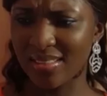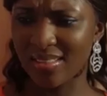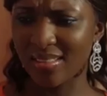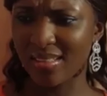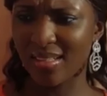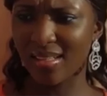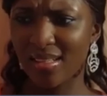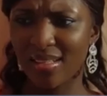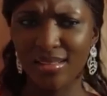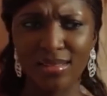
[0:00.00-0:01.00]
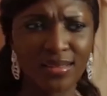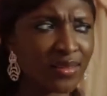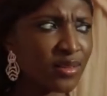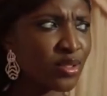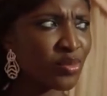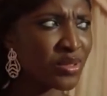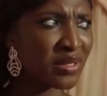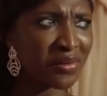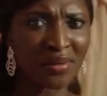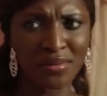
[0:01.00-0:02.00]
movie was 2 hours
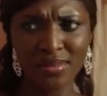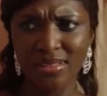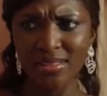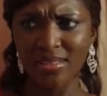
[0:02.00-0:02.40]
30